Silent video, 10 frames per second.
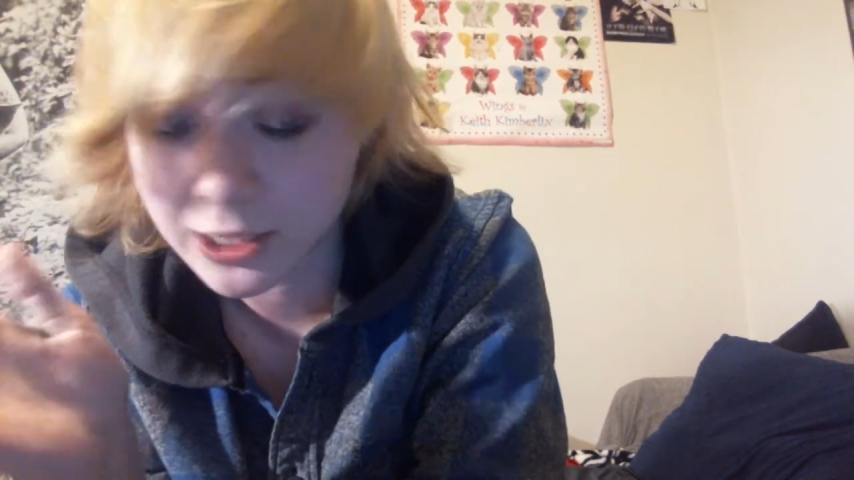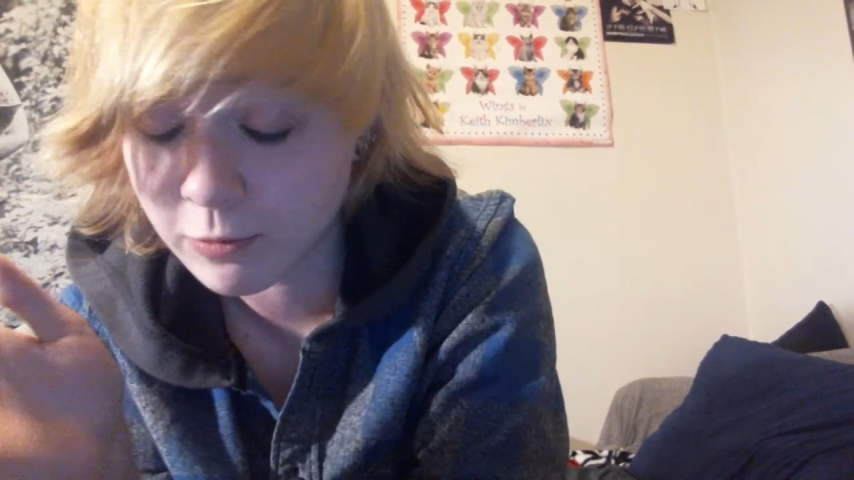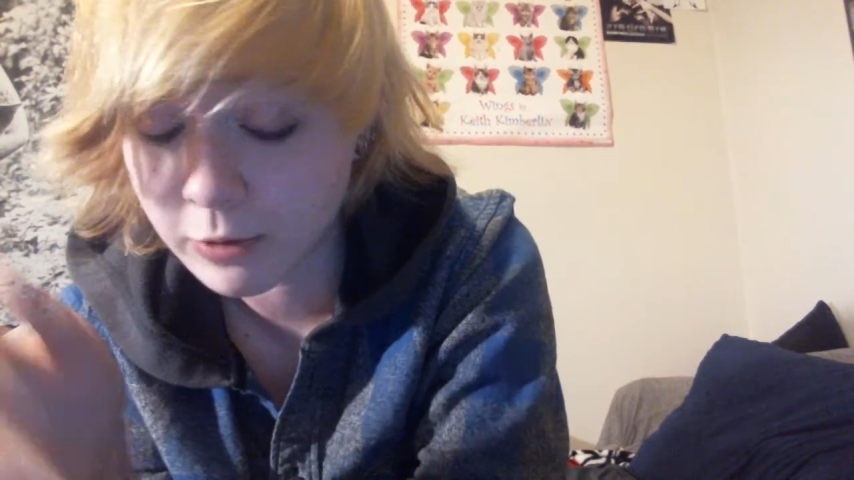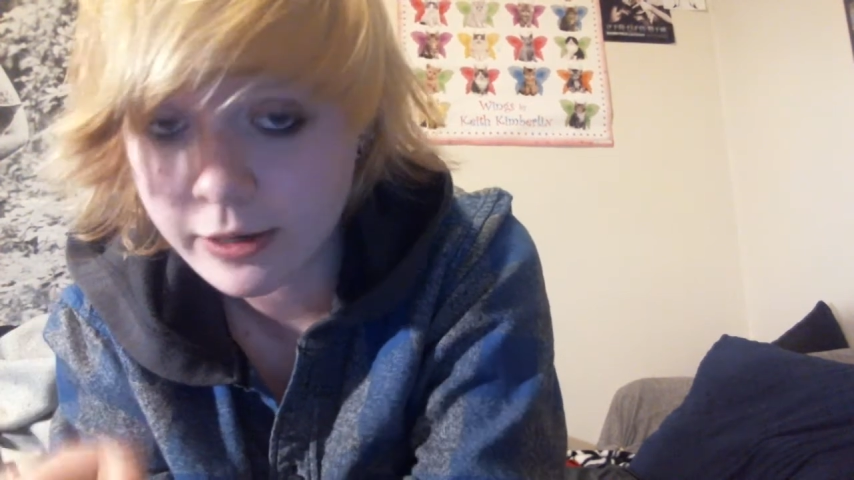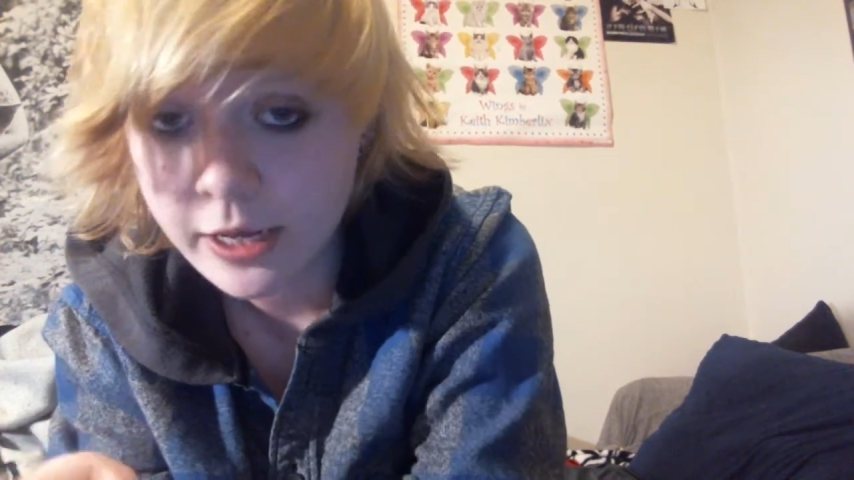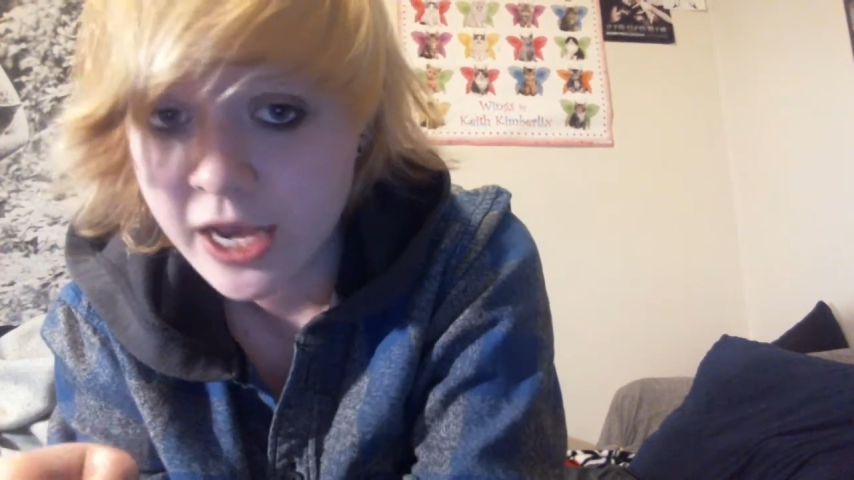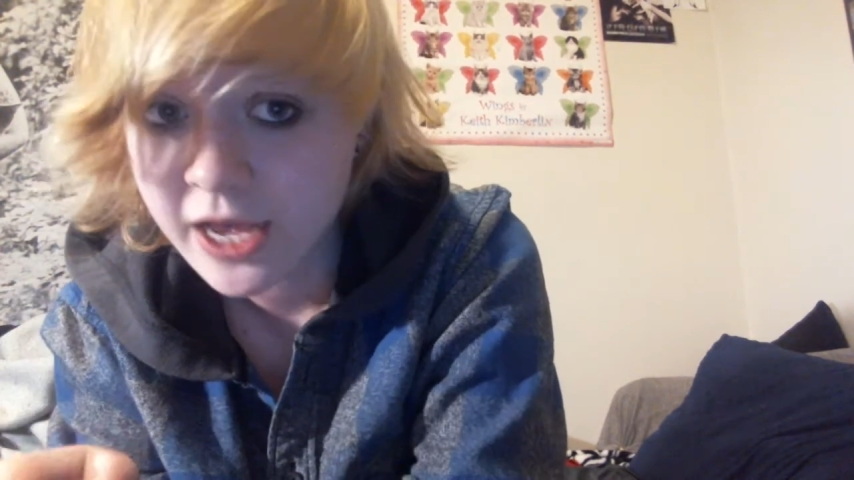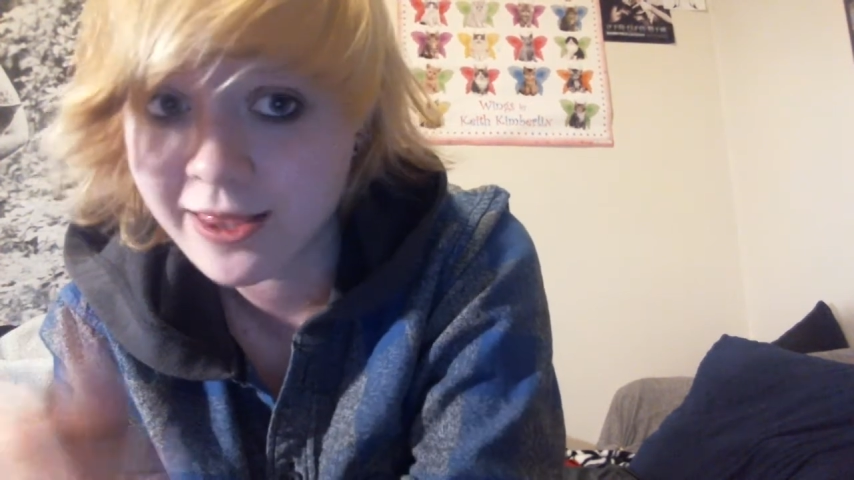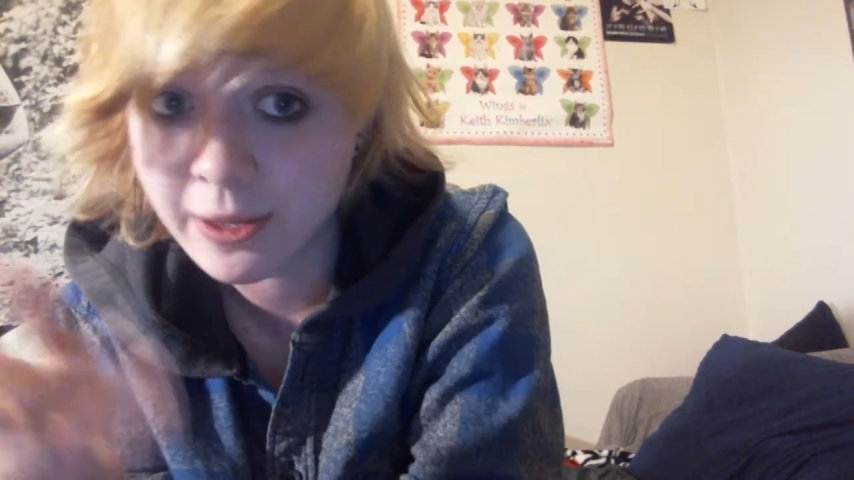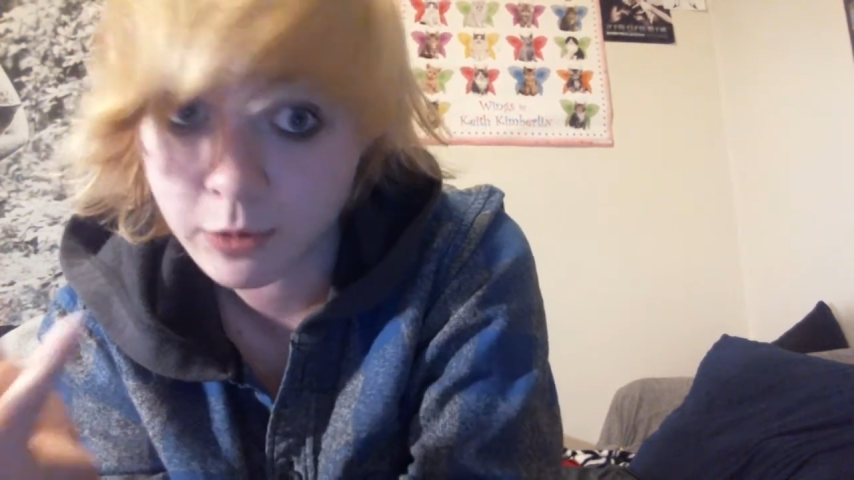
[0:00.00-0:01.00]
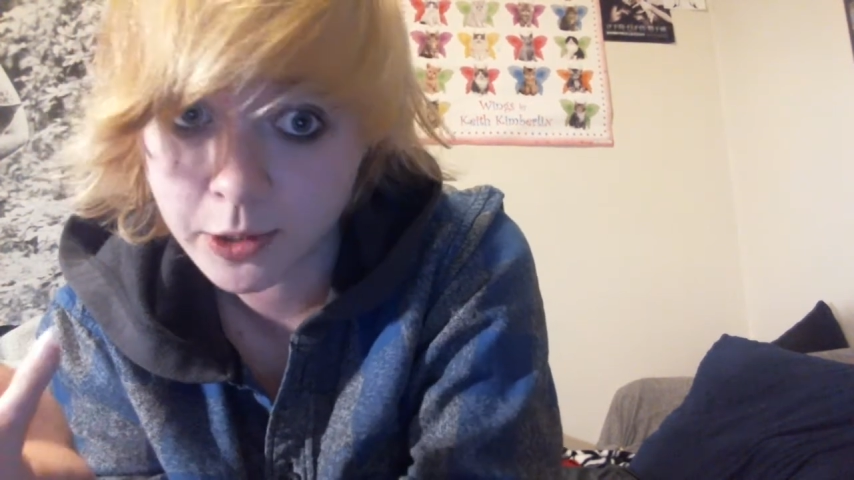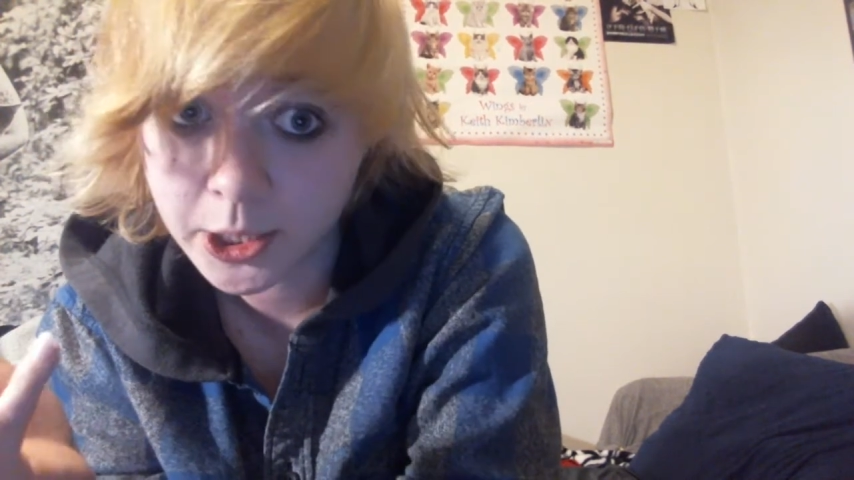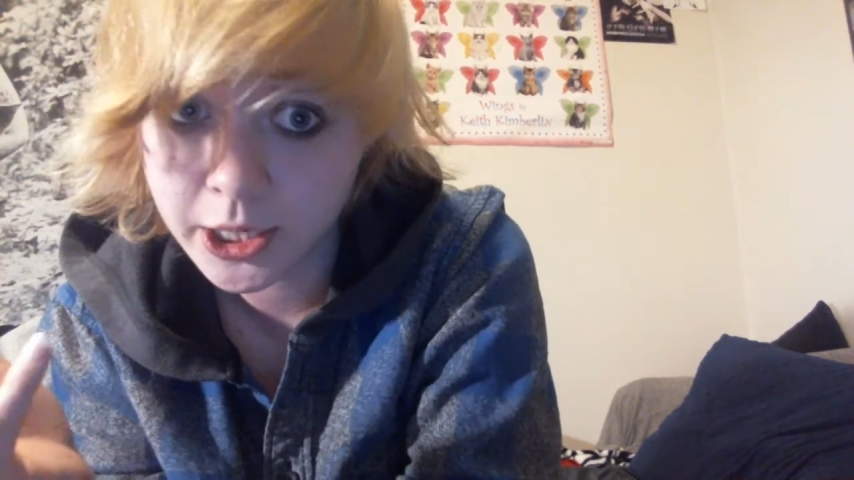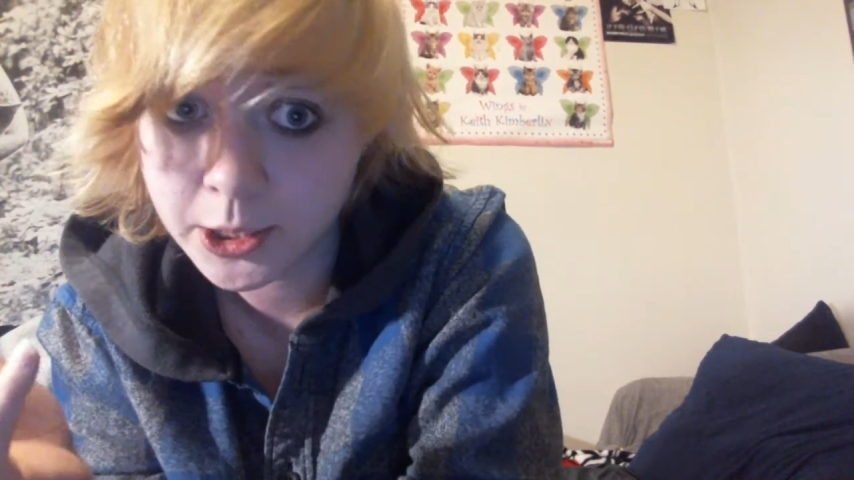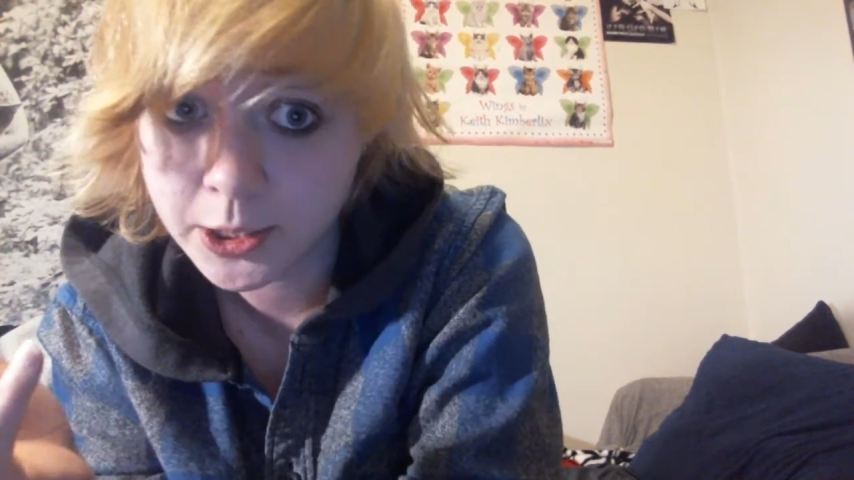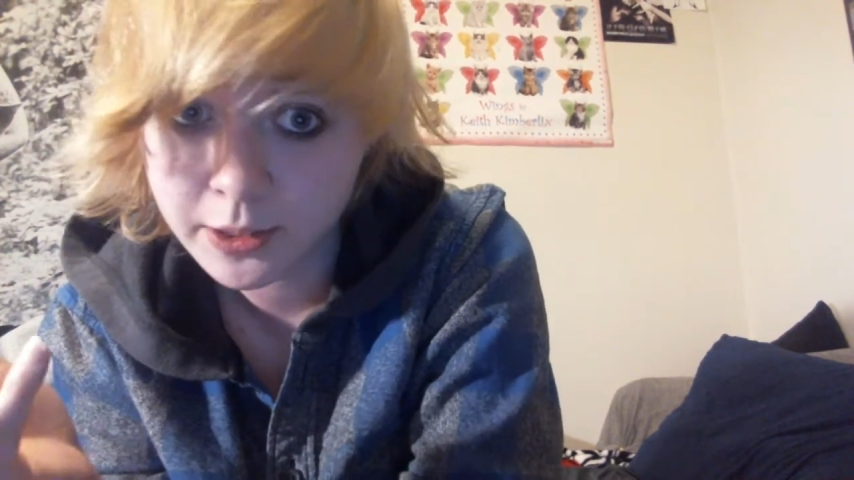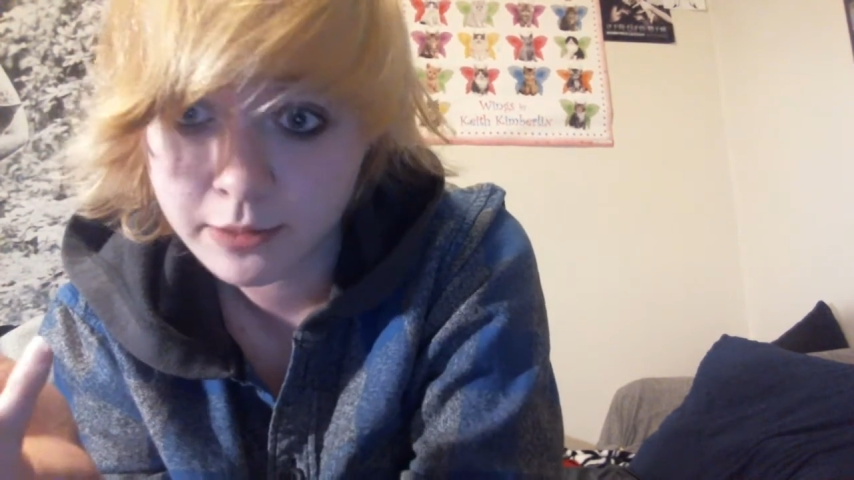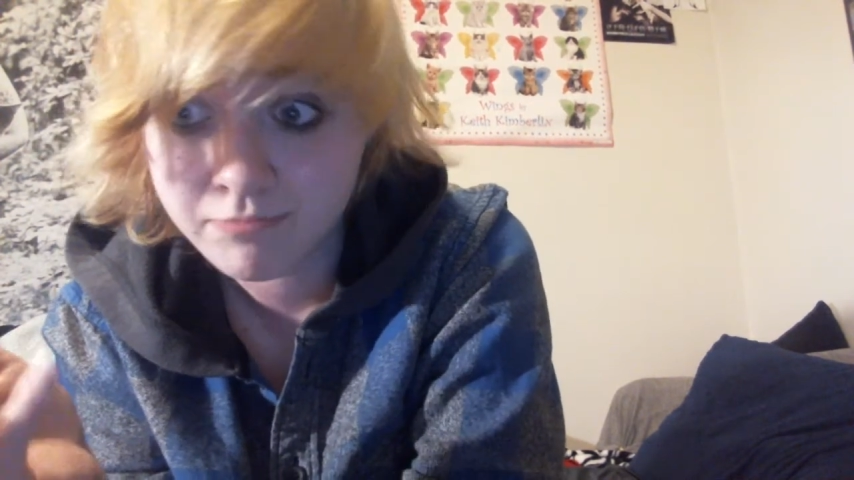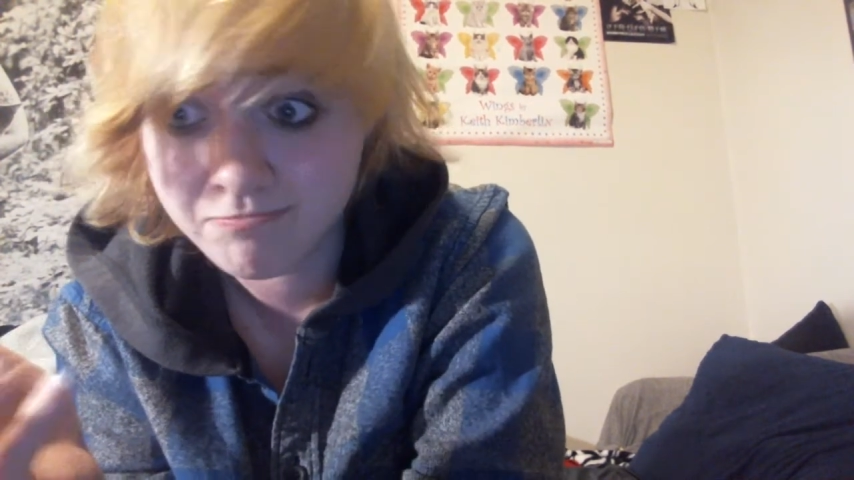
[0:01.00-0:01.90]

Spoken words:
they want, and then water change.